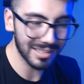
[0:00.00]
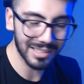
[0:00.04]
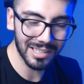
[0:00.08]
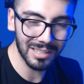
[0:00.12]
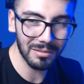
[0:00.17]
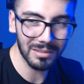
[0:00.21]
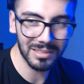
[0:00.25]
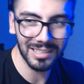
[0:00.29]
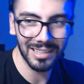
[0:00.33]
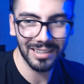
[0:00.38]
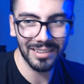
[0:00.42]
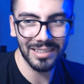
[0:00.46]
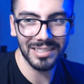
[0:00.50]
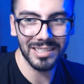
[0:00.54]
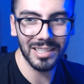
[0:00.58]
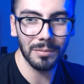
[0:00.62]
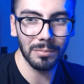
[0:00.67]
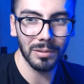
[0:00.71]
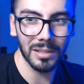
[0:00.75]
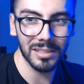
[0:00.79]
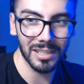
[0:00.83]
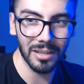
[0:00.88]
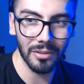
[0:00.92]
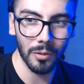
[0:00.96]
going to slide in the
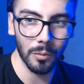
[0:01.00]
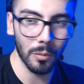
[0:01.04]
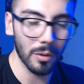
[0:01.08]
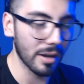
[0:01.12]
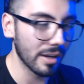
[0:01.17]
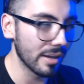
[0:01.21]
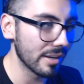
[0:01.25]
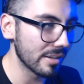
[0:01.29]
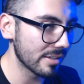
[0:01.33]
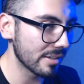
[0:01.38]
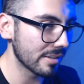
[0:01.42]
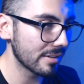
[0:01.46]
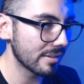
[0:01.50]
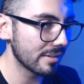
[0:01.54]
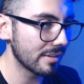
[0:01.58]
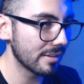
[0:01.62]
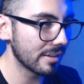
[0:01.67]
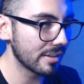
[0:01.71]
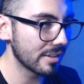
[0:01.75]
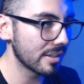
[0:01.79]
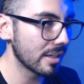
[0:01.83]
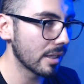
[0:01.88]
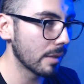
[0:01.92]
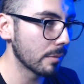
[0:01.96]
same place either way, it
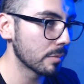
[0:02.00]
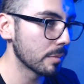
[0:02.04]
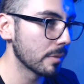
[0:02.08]
just helps